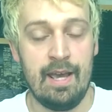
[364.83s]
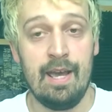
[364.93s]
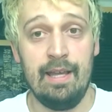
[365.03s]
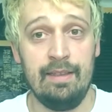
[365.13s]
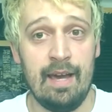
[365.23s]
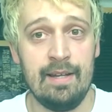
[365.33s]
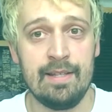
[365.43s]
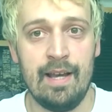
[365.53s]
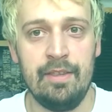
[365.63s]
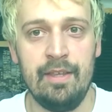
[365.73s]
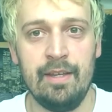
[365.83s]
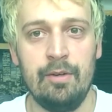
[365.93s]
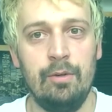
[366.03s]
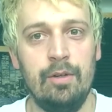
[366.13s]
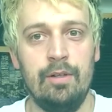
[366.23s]
And that is, I think,
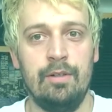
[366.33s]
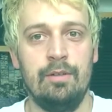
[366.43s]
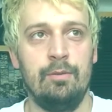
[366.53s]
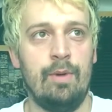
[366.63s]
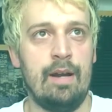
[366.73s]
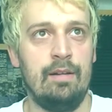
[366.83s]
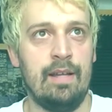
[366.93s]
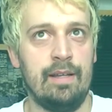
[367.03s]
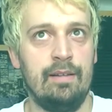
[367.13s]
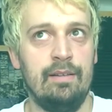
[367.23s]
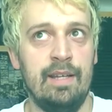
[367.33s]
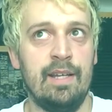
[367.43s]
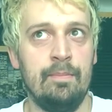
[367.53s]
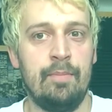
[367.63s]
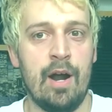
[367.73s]
where like
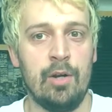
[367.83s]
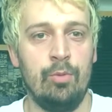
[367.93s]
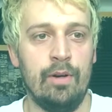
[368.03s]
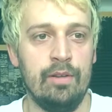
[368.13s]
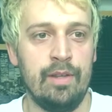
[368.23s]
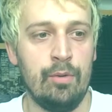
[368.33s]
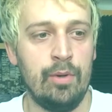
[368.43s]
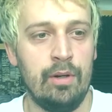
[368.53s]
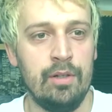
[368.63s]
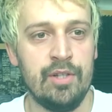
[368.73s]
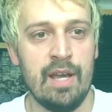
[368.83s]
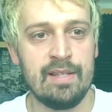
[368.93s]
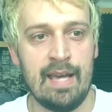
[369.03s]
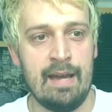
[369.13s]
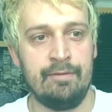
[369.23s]
Linkin Park were. They were just
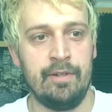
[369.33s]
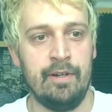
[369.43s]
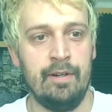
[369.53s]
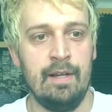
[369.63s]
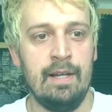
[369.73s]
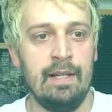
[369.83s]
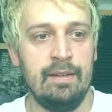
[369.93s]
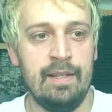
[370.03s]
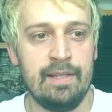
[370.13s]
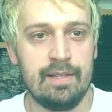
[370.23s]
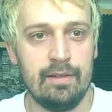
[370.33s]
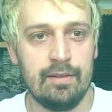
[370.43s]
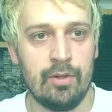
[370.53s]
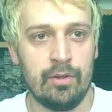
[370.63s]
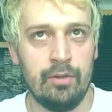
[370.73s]
after this
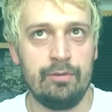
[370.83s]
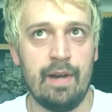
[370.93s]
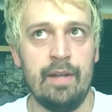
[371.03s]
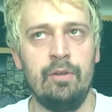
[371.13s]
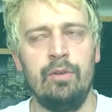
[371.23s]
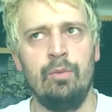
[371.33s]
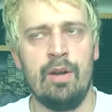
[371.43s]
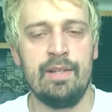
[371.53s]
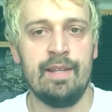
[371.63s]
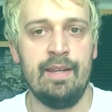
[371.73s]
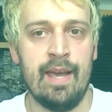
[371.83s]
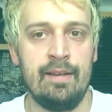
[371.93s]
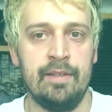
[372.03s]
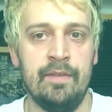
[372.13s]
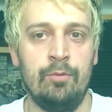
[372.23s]
sort of, I don't want to say
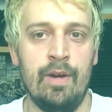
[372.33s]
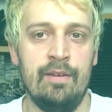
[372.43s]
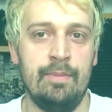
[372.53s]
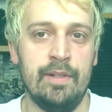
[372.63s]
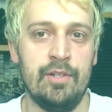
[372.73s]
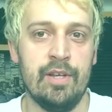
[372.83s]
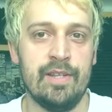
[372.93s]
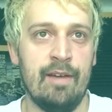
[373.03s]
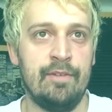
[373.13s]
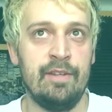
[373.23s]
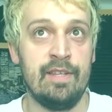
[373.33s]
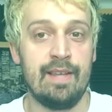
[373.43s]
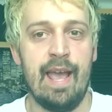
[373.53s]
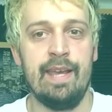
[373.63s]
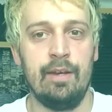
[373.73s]
negative wave, but just after this
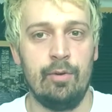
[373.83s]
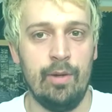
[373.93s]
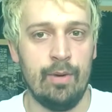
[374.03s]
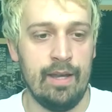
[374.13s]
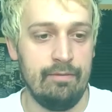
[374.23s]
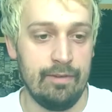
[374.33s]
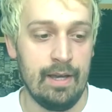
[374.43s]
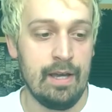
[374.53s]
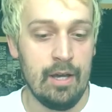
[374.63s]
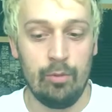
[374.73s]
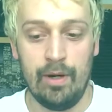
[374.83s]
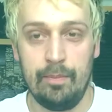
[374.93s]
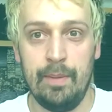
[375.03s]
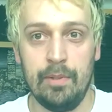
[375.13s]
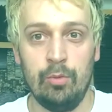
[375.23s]
angry wave, where
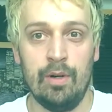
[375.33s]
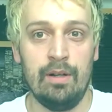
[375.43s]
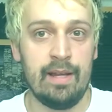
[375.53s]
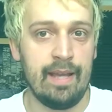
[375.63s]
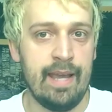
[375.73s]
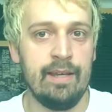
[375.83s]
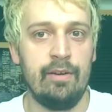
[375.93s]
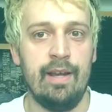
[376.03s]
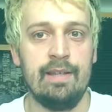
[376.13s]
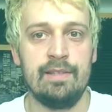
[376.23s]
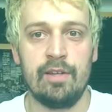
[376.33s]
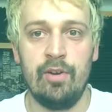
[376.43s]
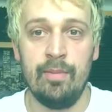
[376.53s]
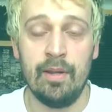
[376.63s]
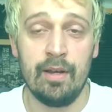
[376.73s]
people were like angry and
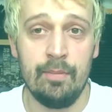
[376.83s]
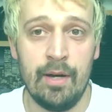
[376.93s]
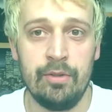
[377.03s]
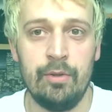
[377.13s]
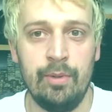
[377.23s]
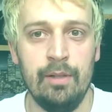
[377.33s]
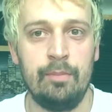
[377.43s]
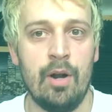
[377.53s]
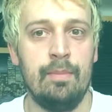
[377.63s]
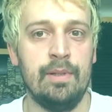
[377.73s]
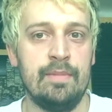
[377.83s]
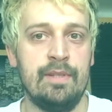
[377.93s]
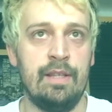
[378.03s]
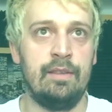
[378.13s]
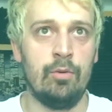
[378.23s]
screaming about the real problems
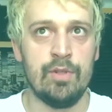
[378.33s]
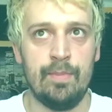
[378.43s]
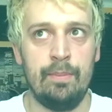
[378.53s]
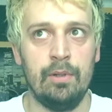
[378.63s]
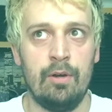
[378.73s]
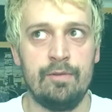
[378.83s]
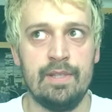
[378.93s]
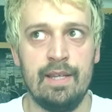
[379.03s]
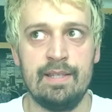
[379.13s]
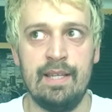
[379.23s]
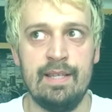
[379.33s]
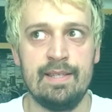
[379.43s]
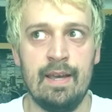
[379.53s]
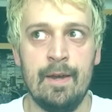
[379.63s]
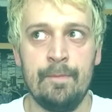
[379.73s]
that those people of 60s
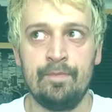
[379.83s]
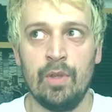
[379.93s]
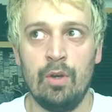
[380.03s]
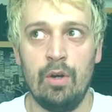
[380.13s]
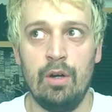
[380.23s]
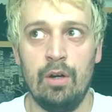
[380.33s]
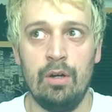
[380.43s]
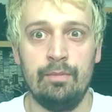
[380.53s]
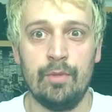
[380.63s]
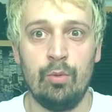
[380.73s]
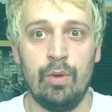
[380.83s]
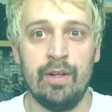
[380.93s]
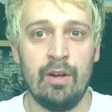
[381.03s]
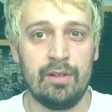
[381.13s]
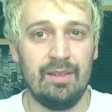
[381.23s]
were
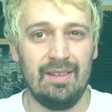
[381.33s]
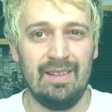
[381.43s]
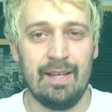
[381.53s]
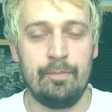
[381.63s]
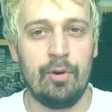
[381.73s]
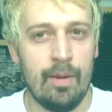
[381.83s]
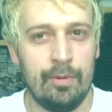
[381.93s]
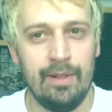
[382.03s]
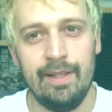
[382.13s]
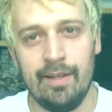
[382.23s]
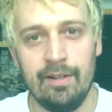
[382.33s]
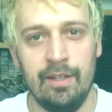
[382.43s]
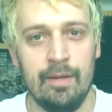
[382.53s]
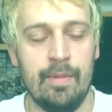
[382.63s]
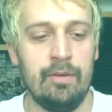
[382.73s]
not like properly talking
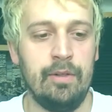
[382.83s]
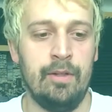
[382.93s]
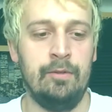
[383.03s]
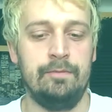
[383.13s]
about, you know.